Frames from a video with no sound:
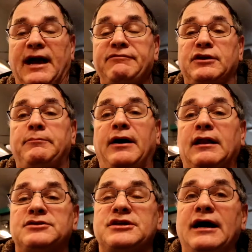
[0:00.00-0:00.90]
I have to
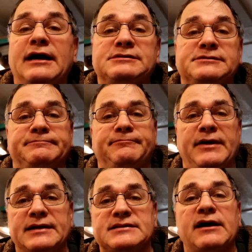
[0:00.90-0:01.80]
apologize,
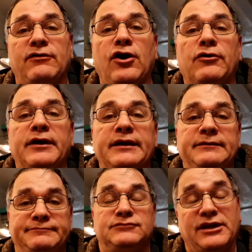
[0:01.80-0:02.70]
as I've already
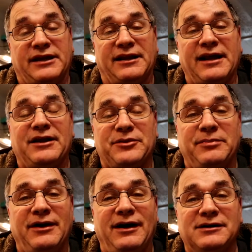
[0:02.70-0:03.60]
taken it out of the
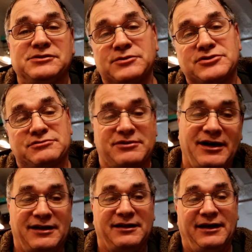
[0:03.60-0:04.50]
box, which
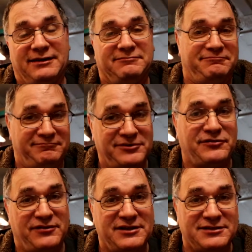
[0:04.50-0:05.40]
kind of like
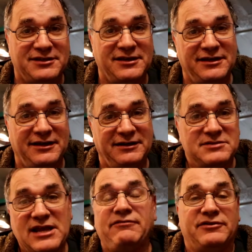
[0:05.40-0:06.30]
defeats the
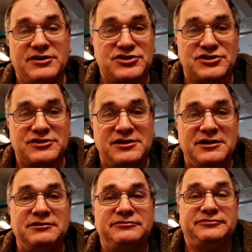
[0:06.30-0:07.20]
definition
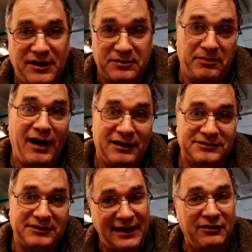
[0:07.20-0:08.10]
of
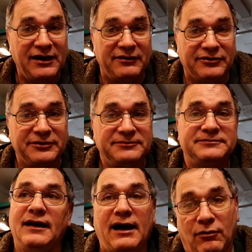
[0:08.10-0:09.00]
unboxing. However,
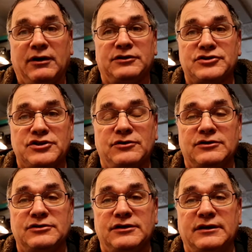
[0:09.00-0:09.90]
I wanted to show
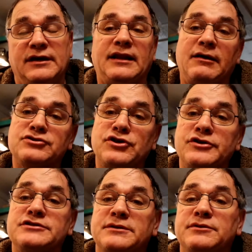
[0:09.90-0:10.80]
it to you, and I'll show
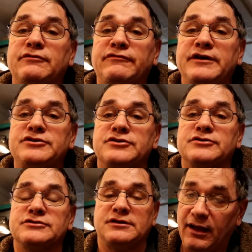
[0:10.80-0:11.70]
you some of the
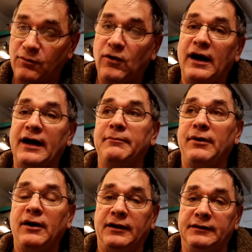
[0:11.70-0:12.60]
features and why I
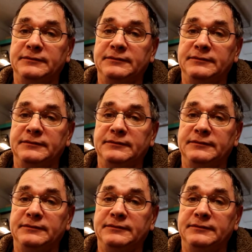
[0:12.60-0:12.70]
bought